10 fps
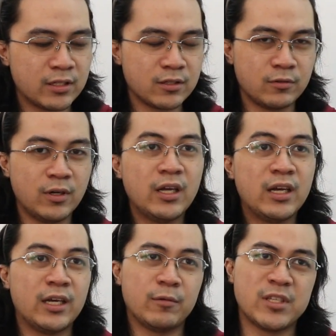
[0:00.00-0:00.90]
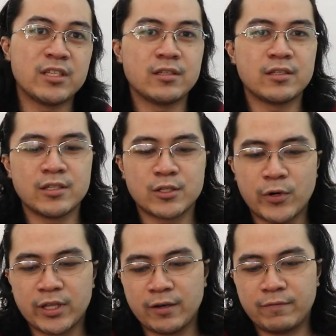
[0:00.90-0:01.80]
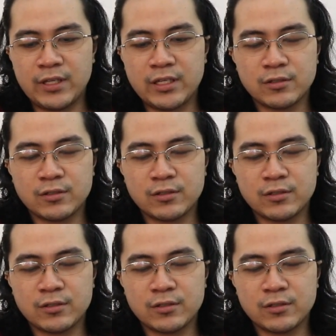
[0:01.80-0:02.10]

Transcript: so it's quite hefty.